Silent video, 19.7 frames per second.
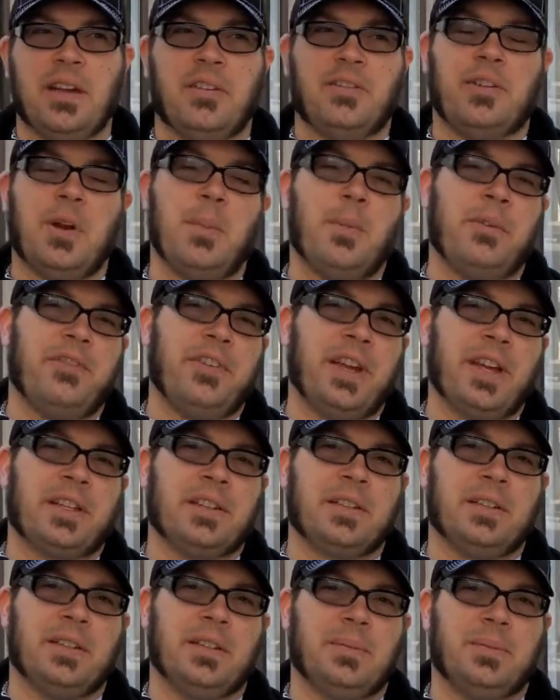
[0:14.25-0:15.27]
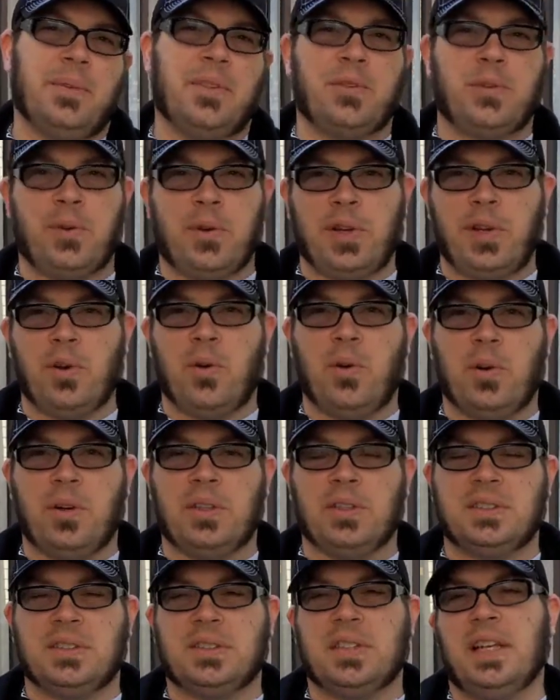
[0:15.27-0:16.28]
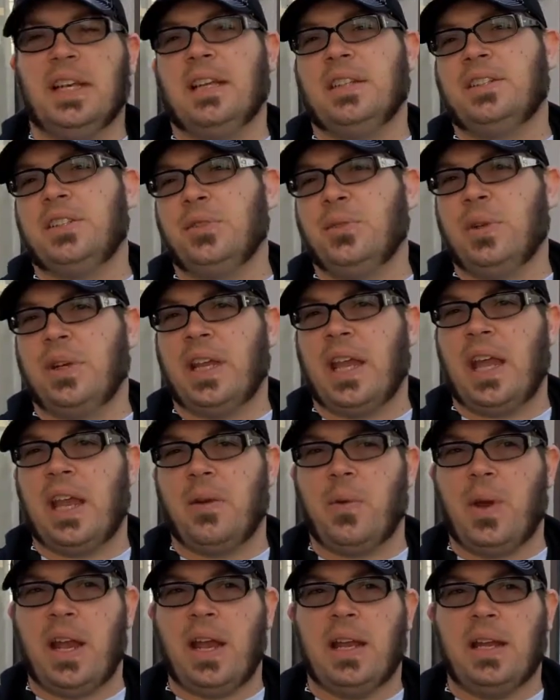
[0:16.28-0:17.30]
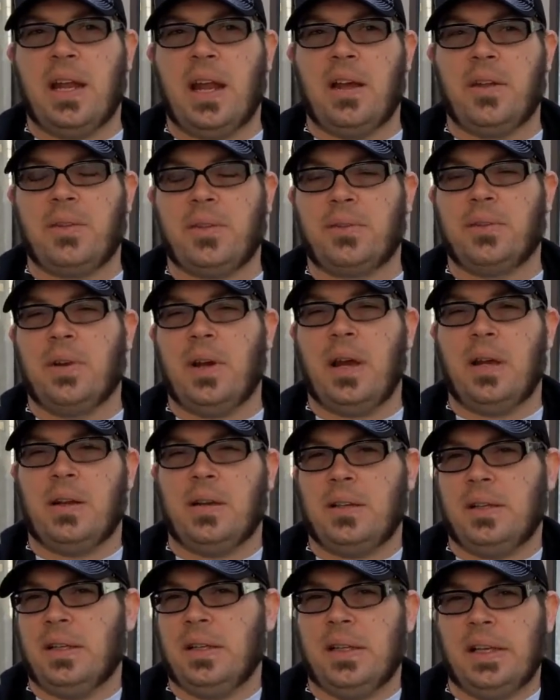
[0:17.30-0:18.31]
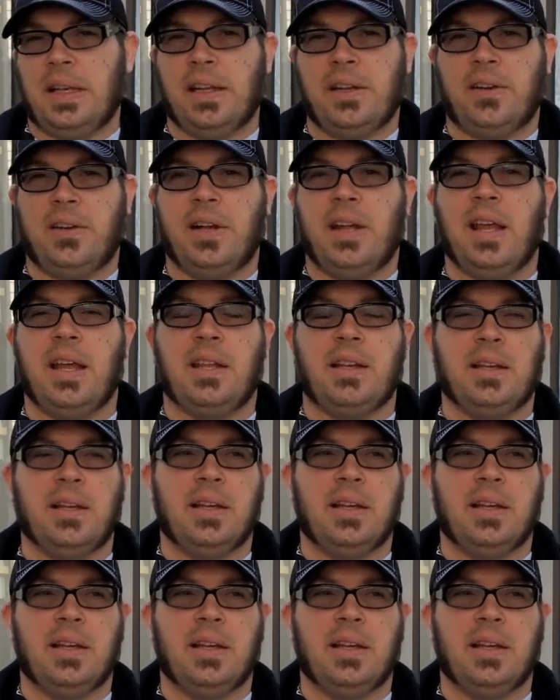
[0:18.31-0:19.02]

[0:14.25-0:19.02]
from a victim through yours into a gateway and out throughout onto the internet.